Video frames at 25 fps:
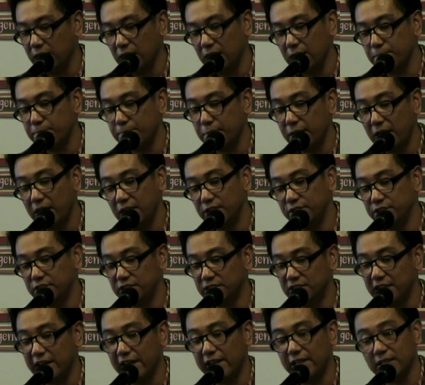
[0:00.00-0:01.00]

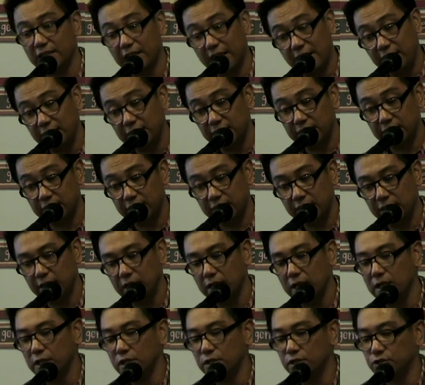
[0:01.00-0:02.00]
Impatient and lazy,
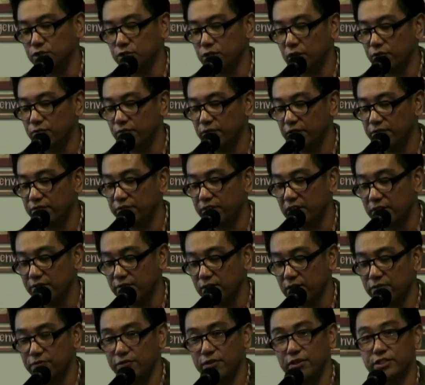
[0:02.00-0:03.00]
Geneviève
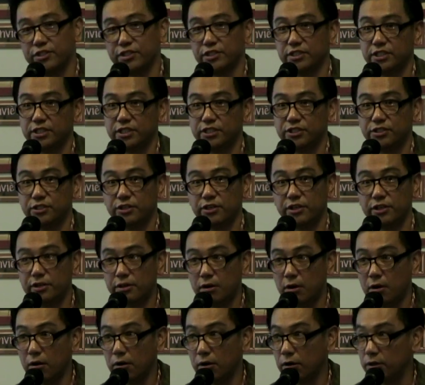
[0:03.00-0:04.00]
never officially
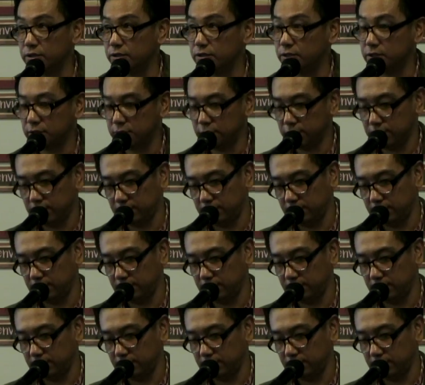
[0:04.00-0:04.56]
studied art.